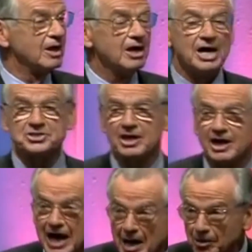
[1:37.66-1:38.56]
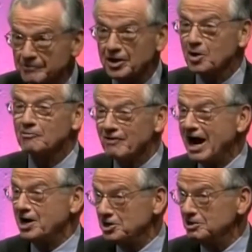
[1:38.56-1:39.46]
I said, I believe they're going to
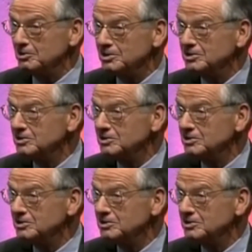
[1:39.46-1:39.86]
fire you.